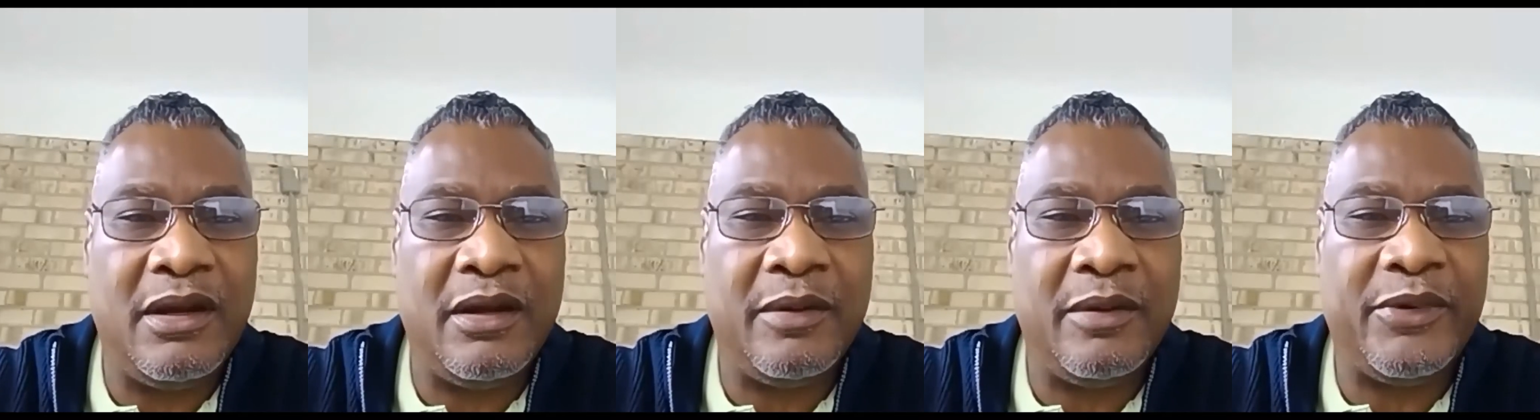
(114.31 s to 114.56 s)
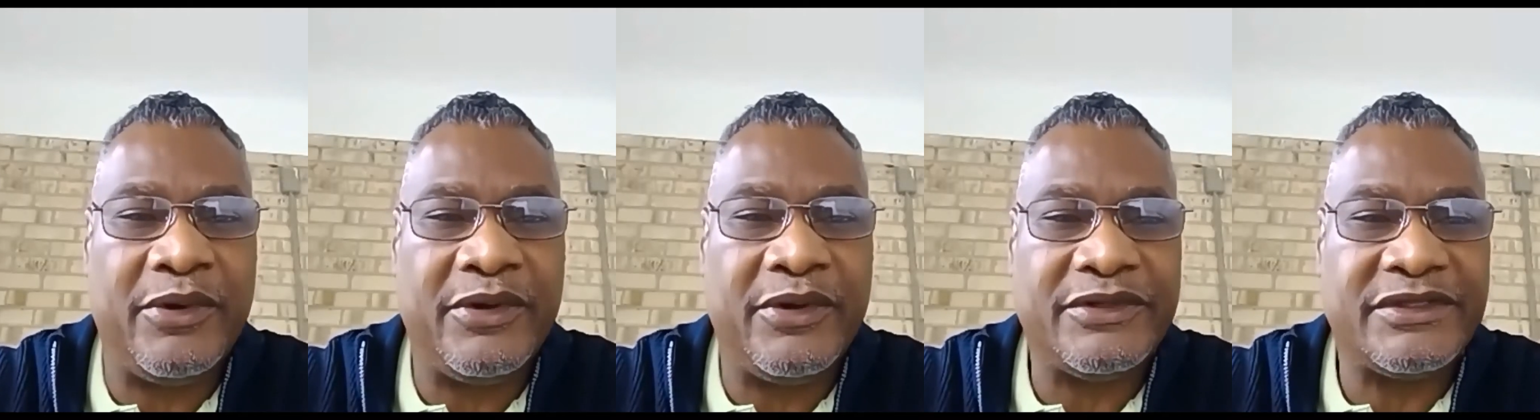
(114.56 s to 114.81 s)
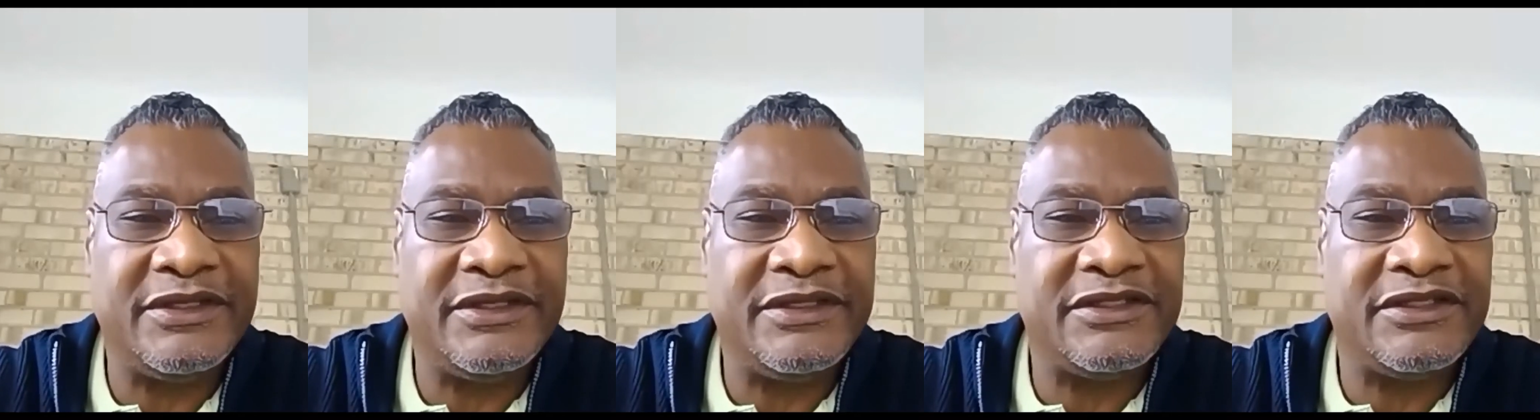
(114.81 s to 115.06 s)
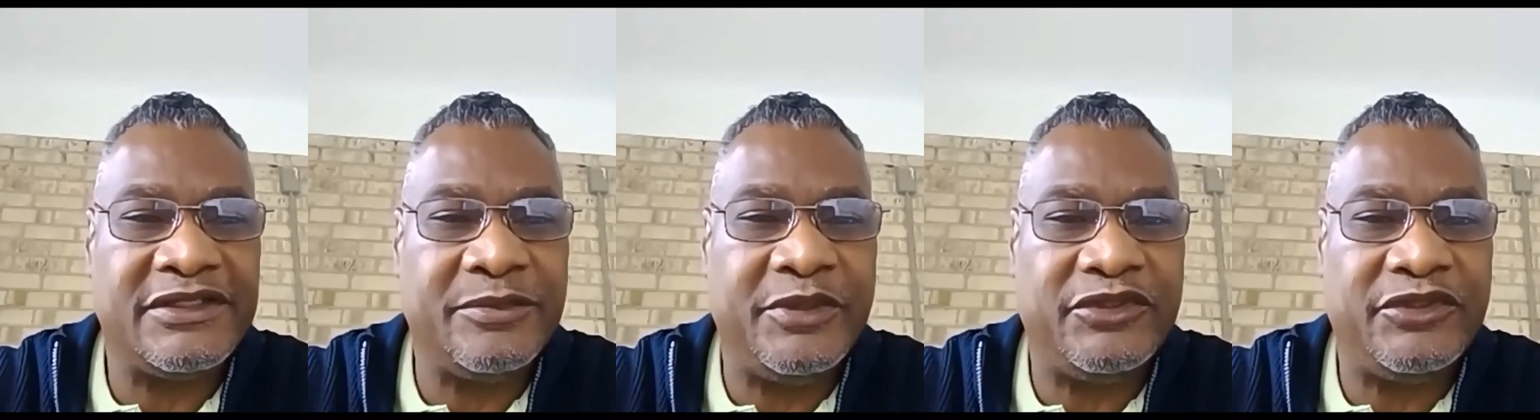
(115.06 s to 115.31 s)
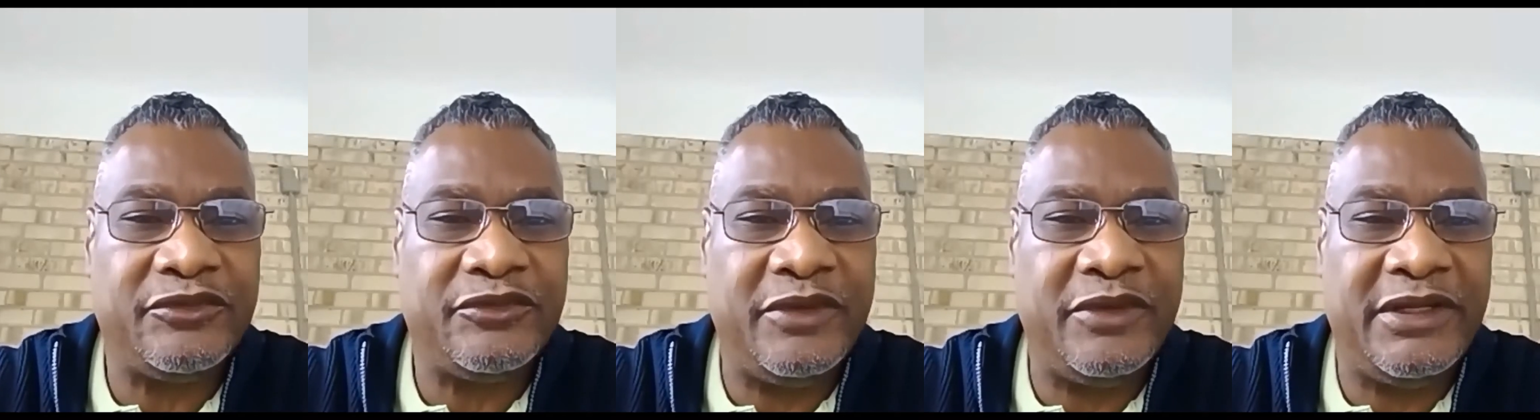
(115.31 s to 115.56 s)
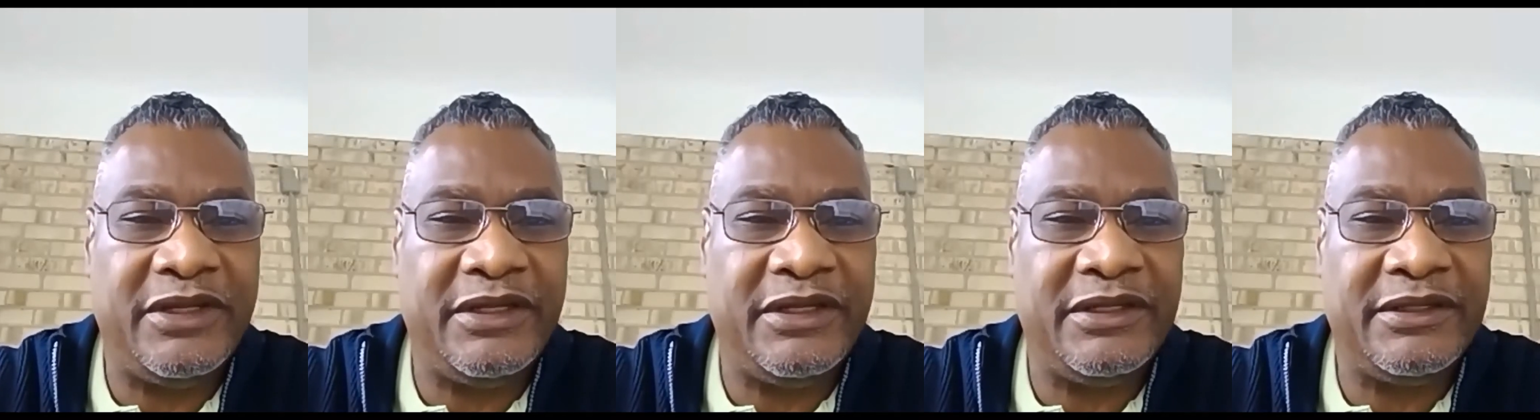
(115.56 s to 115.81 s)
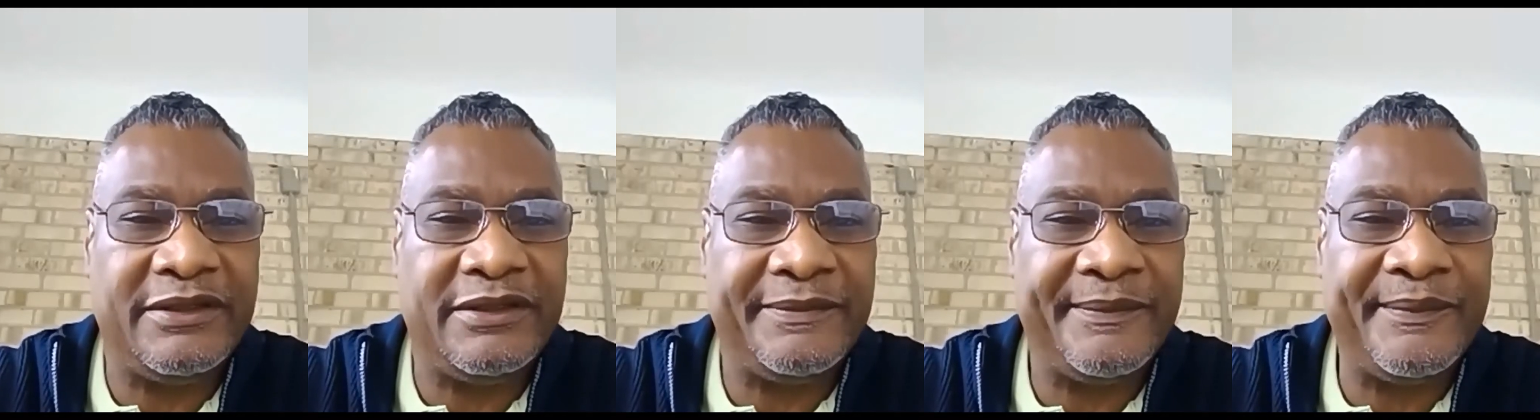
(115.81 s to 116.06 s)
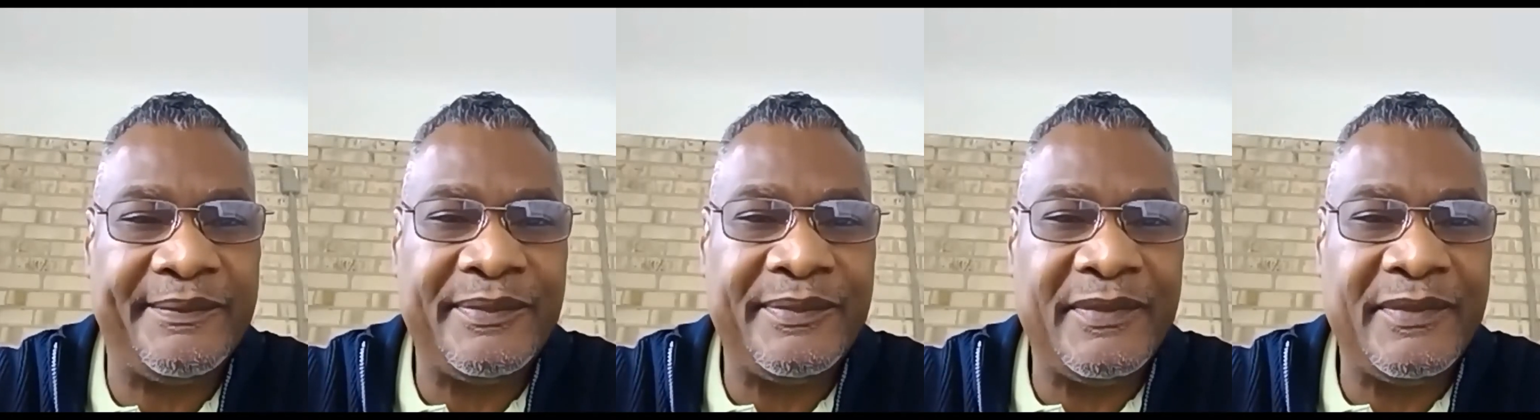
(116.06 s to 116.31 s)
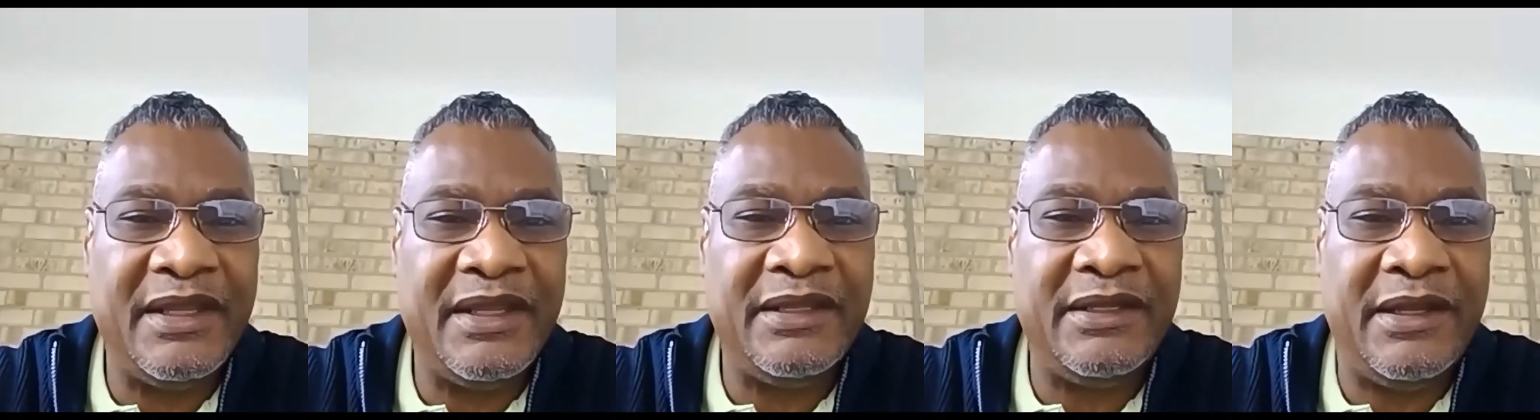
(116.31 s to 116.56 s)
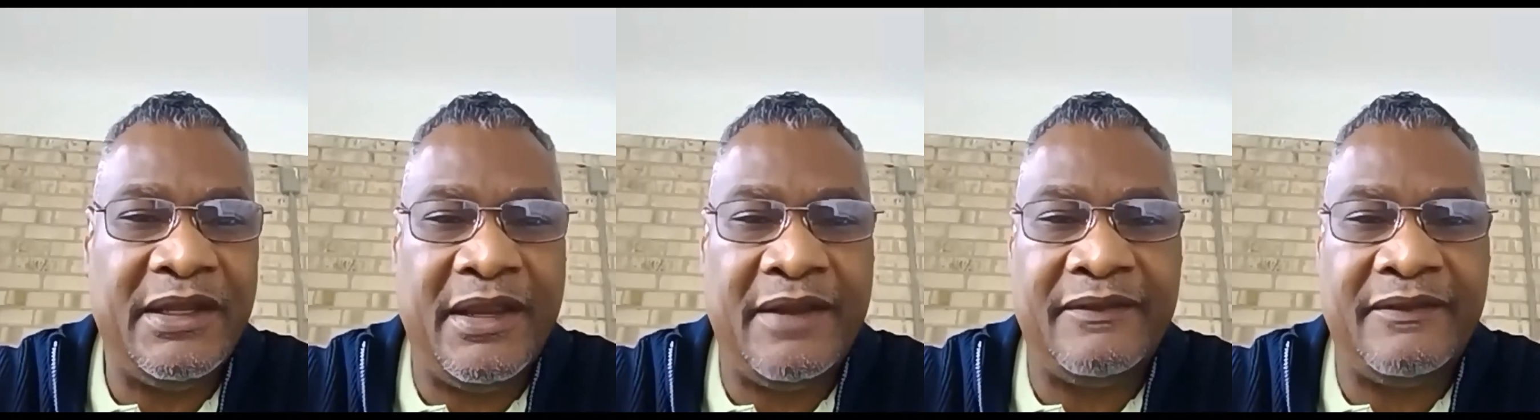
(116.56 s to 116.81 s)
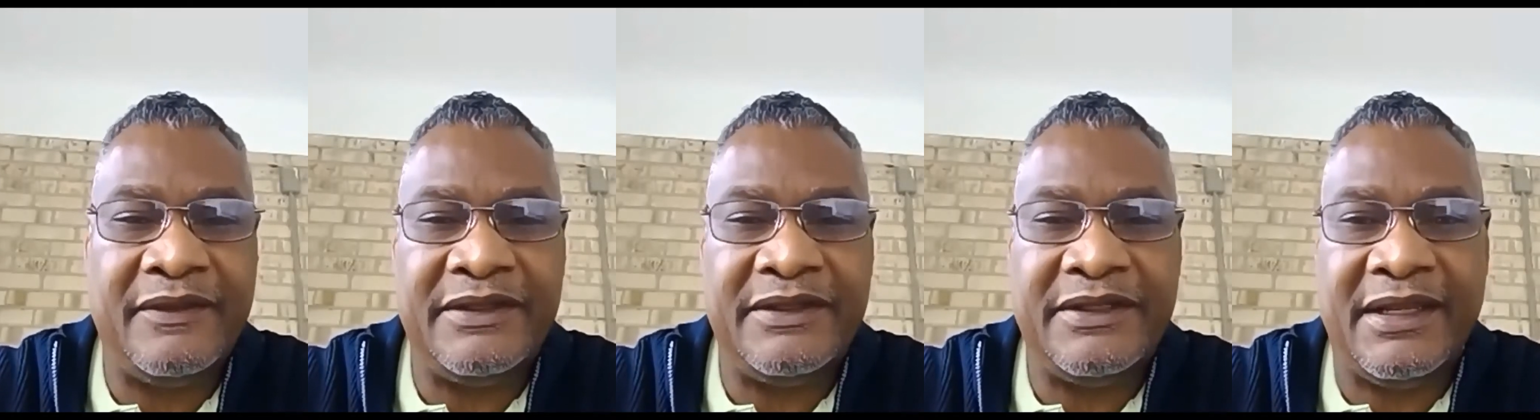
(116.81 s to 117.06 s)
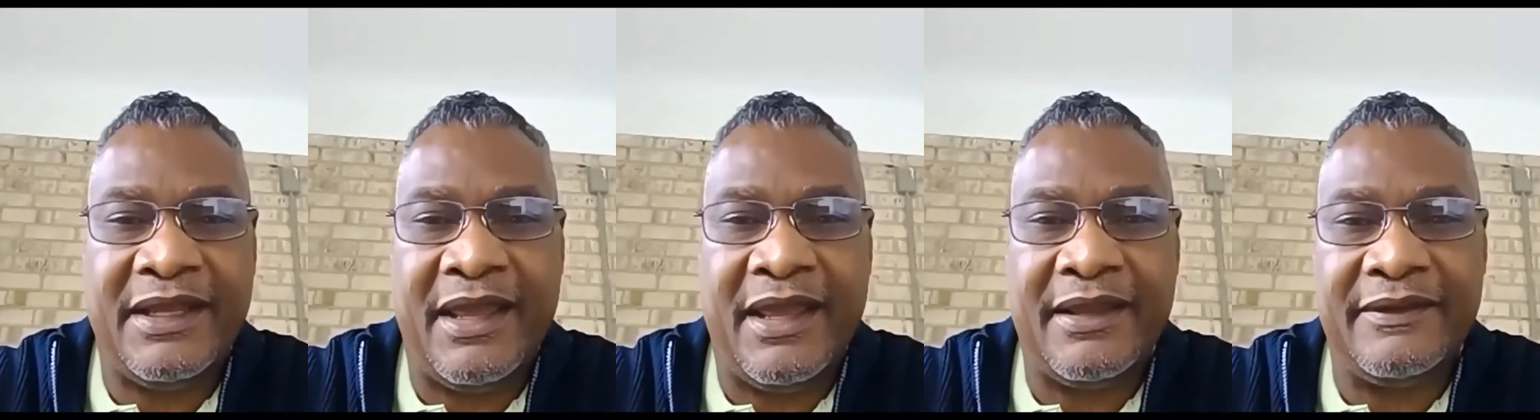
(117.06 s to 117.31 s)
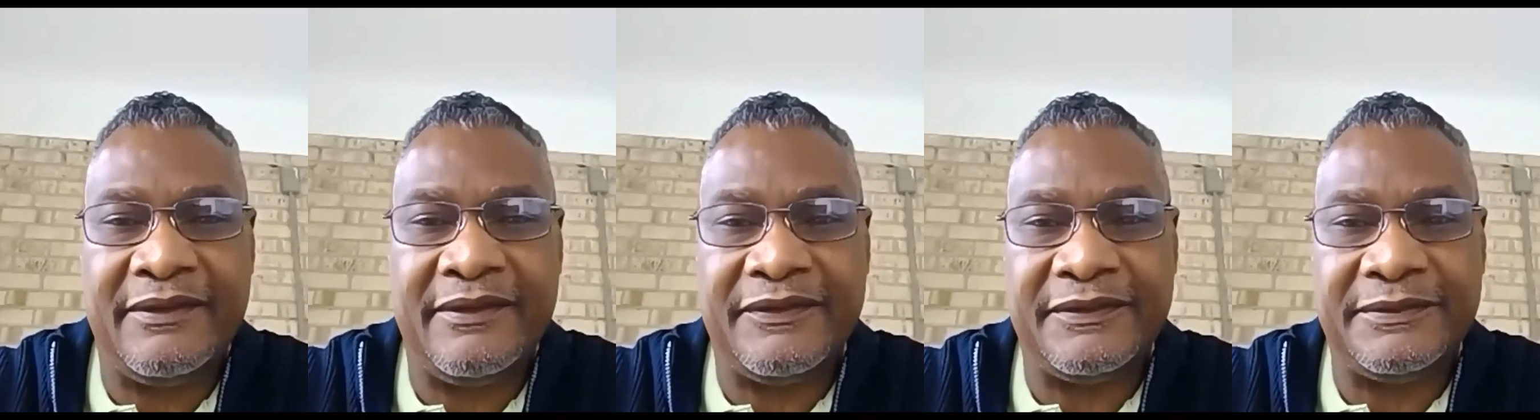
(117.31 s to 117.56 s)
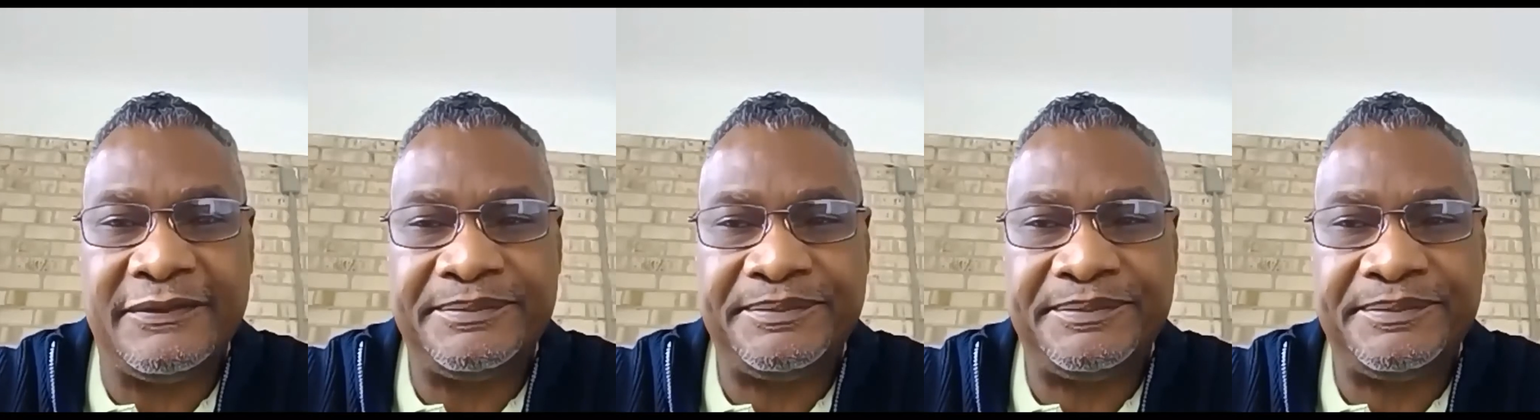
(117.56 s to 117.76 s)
a person is to be treated in their everyday life.